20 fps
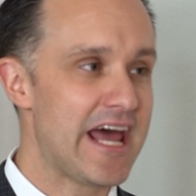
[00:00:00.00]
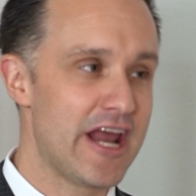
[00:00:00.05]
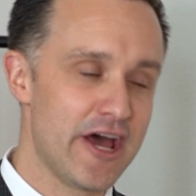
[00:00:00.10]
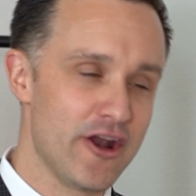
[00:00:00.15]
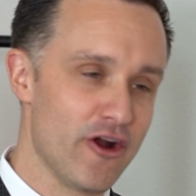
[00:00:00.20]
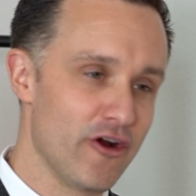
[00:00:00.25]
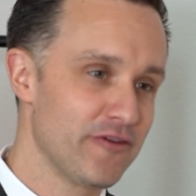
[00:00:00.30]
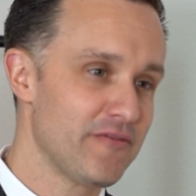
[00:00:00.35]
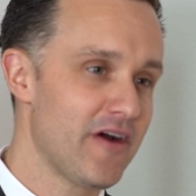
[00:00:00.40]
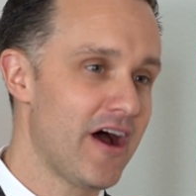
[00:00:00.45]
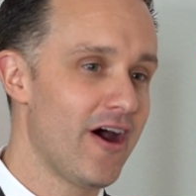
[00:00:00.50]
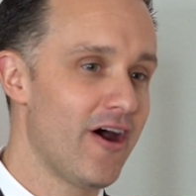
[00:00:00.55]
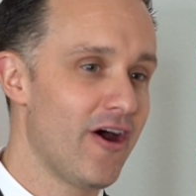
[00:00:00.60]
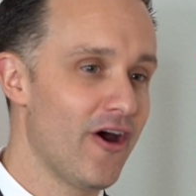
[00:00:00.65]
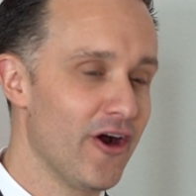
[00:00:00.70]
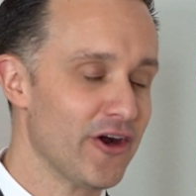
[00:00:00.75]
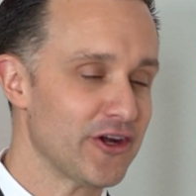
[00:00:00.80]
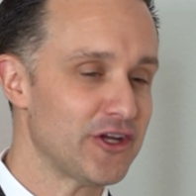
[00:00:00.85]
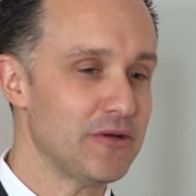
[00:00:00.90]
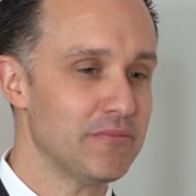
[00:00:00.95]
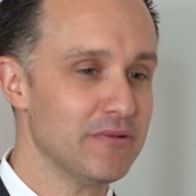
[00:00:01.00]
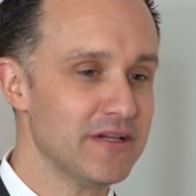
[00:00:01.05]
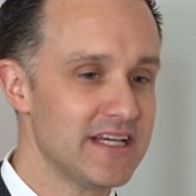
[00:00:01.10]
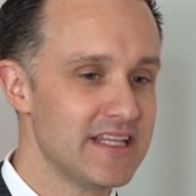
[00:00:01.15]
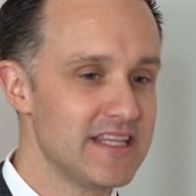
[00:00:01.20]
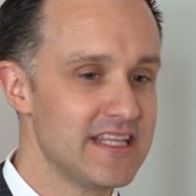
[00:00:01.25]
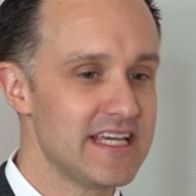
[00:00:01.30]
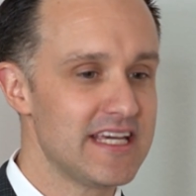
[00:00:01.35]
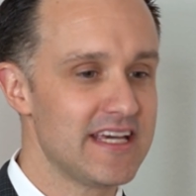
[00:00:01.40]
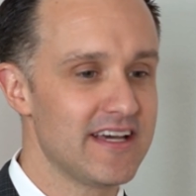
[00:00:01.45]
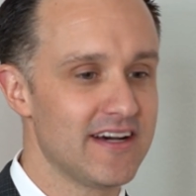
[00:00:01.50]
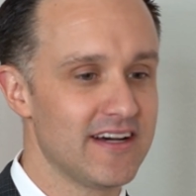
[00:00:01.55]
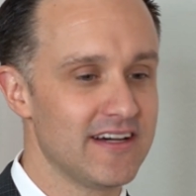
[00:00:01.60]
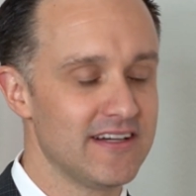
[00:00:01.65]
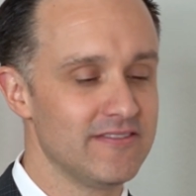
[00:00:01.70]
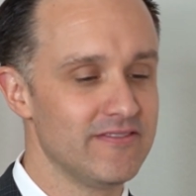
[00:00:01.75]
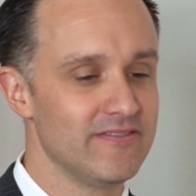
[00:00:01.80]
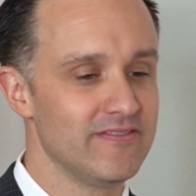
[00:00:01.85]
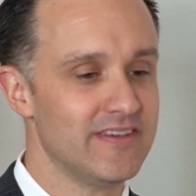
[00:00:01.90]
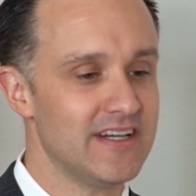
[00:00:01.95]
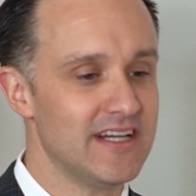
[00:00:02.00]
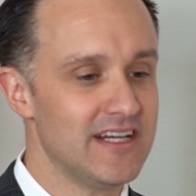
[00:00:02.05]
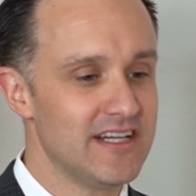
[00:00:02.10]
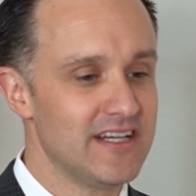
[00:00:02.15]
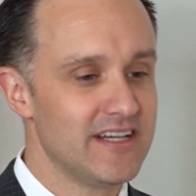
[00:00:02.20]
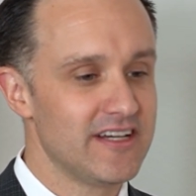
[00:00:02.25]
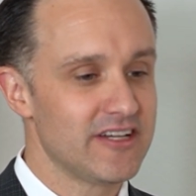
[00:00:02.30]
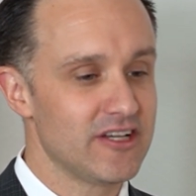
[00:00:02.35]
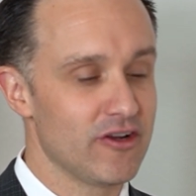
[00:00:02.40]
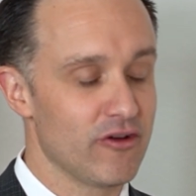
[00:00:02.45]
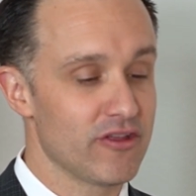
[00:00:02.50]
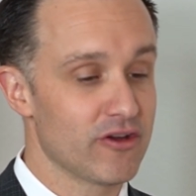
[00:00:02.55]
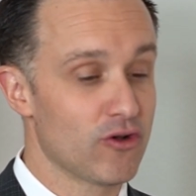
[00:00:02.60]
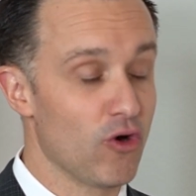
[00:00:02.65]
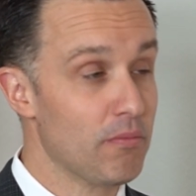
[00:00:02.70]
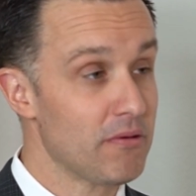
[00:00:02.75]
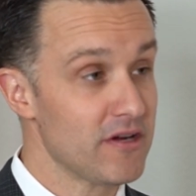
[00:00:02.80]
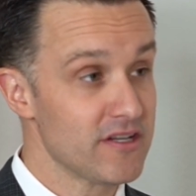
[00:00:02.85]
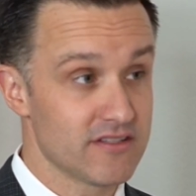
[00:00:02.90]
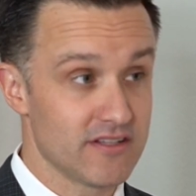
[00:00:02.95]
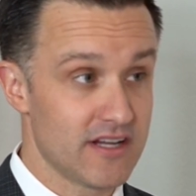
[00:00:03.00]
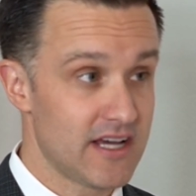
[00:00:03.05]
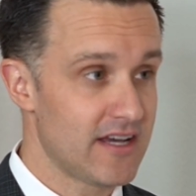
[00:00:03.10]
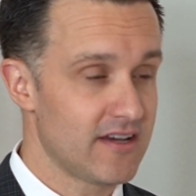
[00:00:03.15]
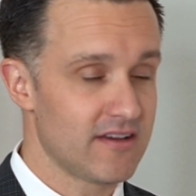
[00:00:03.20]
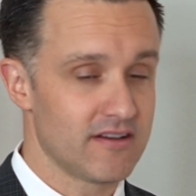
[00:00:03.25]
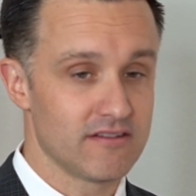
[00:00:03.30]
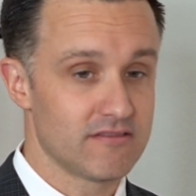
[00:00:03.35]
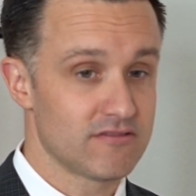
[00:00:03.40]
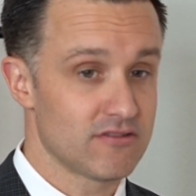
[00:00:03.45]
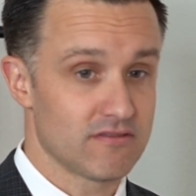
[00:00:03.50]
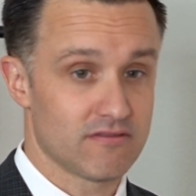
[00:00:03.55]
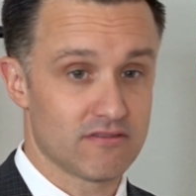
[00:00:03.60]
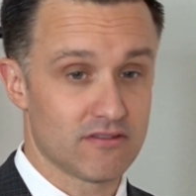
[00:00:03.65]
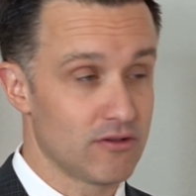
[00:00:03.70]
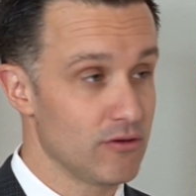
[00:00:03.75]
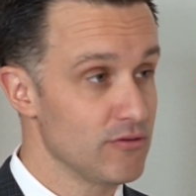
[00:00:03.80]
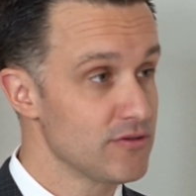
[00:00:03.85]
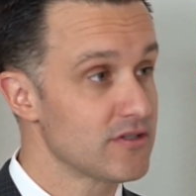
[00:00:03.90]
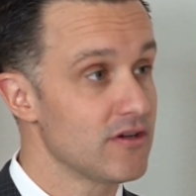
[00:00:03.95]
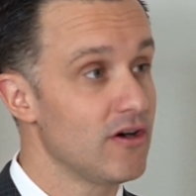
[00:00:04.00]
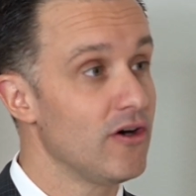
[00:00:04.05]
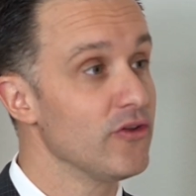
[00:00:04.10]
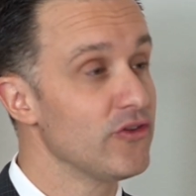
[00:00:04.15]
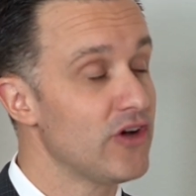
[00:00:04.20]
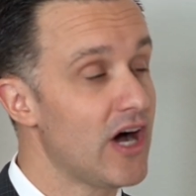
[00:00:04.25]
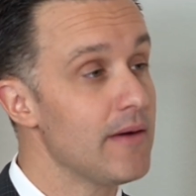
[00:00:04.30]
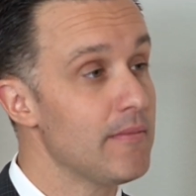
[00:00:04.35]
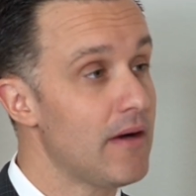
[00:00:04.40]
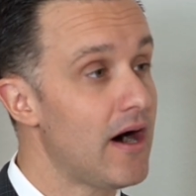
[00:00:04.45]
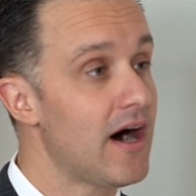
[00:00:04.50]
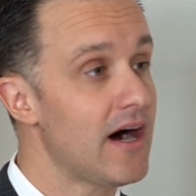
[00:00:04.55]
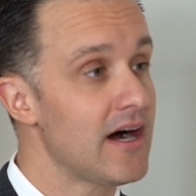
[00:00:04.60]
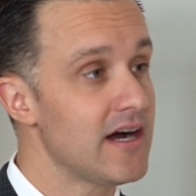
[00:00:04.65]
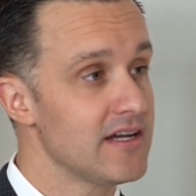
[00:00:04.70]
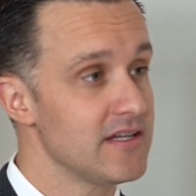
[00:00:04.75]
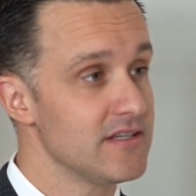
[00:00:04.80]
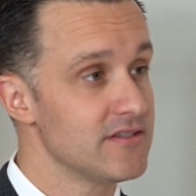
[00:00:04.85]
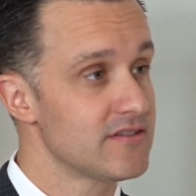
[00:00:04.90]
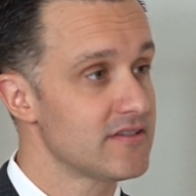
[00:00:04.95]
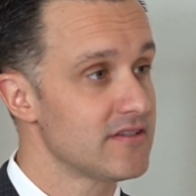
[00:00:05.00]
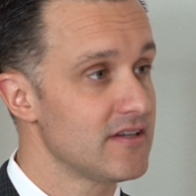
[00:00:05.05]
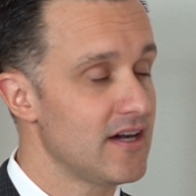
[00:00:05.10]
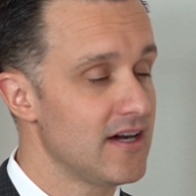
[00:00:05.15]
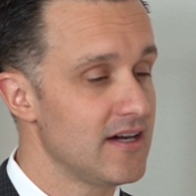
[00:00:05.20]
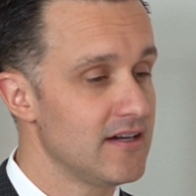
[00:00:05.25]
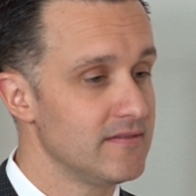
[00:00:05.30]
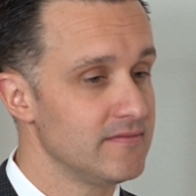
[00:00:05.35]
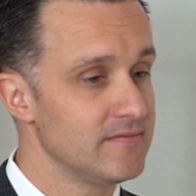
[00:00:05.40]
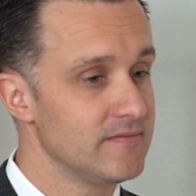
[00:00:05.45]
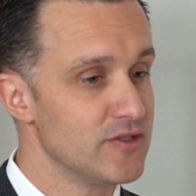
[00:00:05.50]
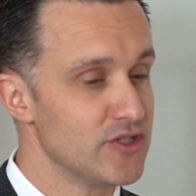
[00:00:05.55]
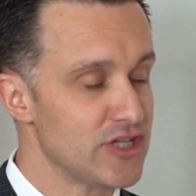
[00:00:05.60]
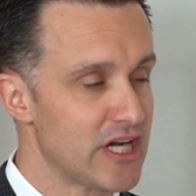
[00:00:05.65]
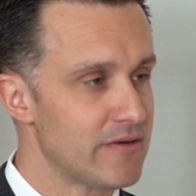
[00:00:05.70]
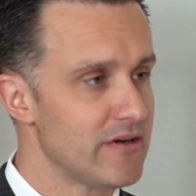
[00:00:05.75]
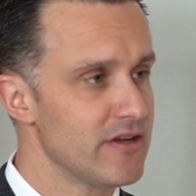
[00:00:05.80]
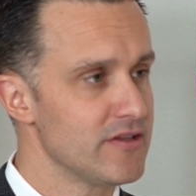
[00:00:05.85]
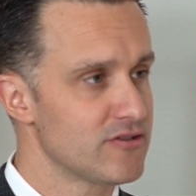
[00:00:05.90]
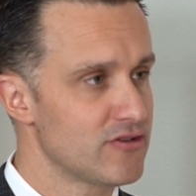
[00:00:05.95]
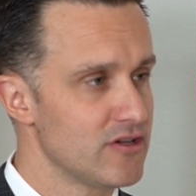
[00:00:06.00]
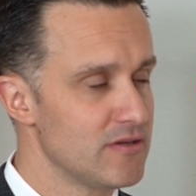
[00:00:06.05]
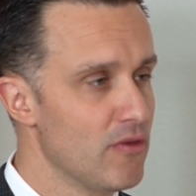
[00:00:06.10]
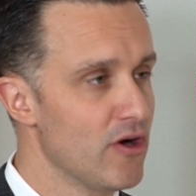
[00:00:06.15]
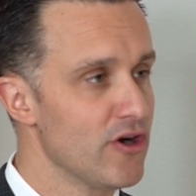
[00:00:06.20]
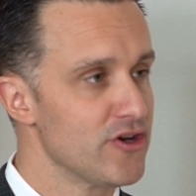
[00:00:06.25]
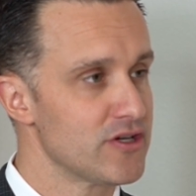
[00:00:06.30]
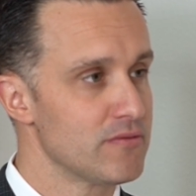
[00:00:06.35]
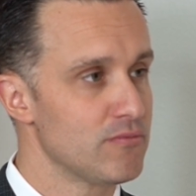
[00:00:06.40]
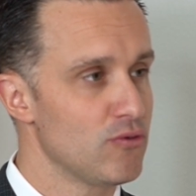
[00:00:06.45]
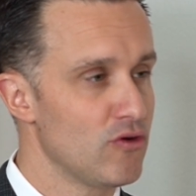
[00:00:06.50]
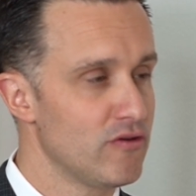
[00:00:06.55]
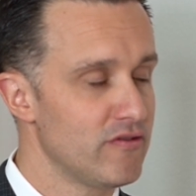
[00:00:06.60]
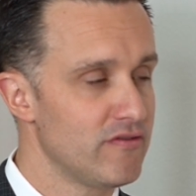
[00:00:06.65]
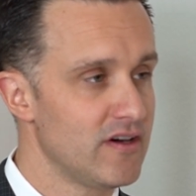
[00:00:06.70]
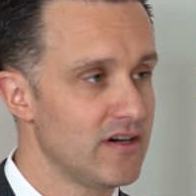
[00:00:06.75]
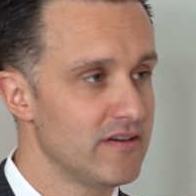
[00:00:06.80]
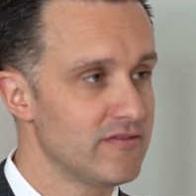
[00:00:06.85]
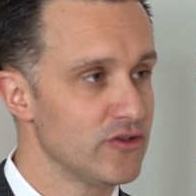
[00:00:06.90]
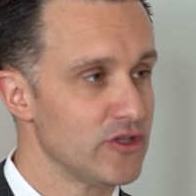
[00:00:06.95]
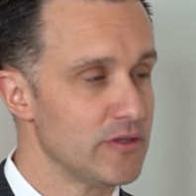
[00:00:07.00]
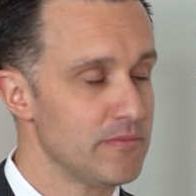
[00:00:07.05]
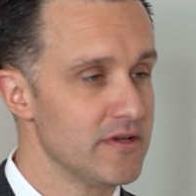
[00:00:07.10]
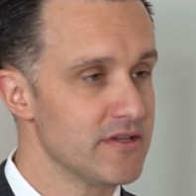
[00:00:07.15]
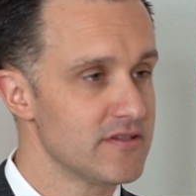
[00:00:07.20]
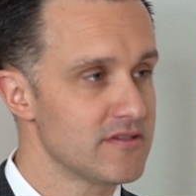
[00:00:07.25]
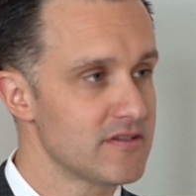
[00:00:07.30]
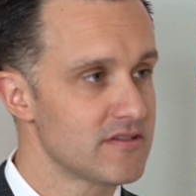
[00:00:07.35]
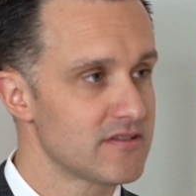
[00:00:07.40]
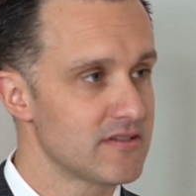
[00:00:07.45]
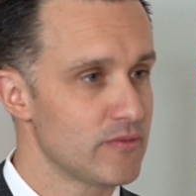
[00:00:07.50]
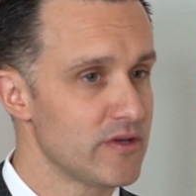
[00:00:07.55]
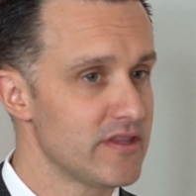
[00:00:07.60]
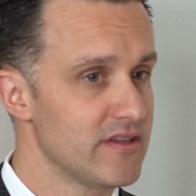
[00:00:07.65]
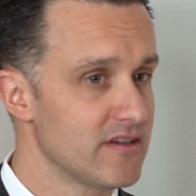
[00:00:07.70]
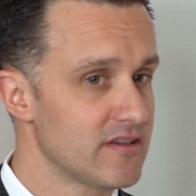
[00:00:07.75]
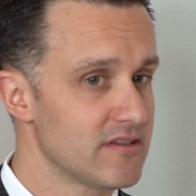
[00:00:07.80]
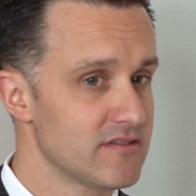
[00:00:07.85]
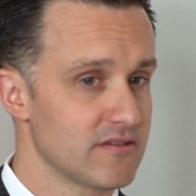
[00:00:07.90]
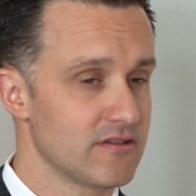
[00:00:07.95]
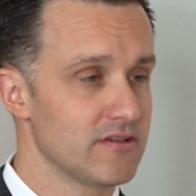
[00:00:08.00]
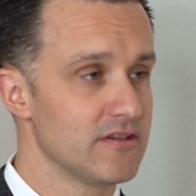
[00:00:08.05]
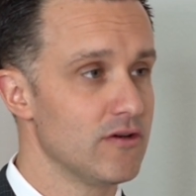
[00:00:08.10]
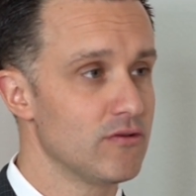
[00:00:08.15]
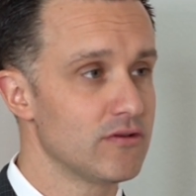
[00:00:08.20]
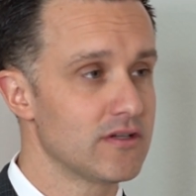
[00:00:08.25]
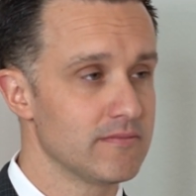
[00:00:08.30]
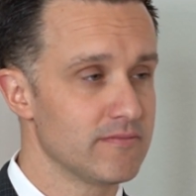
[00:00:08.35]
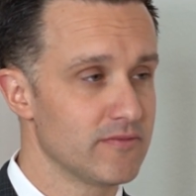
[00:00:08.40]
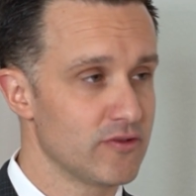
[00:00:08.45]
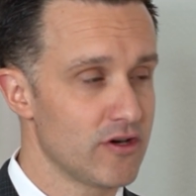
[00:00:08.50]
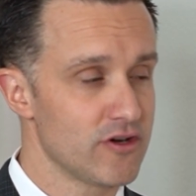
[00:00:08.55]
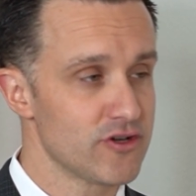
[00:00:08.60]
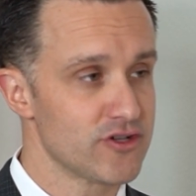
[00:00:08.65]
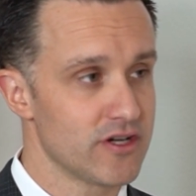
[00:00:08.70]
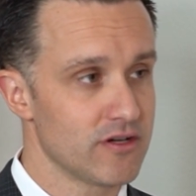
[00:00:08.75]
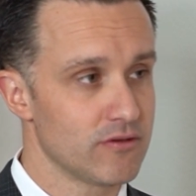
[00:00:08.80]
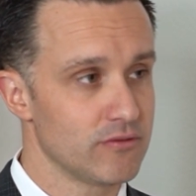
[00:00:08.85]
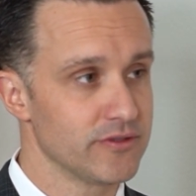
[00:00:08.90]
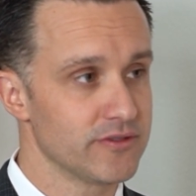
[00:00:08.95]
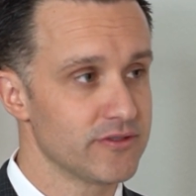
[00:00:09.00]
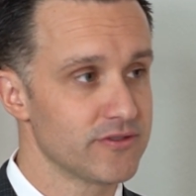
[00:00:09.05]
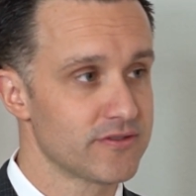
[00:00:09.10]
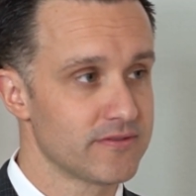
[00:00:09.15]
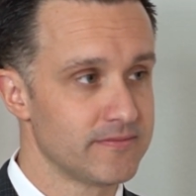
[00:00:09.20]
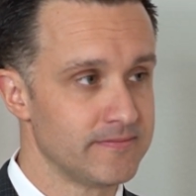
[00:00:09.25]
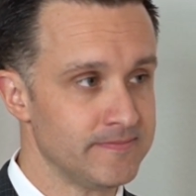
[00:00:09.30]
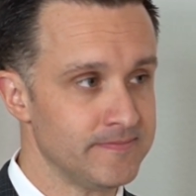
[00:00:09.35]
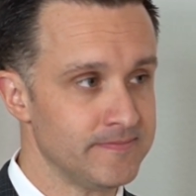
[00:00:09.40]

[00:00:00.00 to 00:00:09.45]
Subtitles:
and arguably the gold price today at sort of close to all-time highs generates good margin profile for the business, and we think is a good outcome for our shareholders.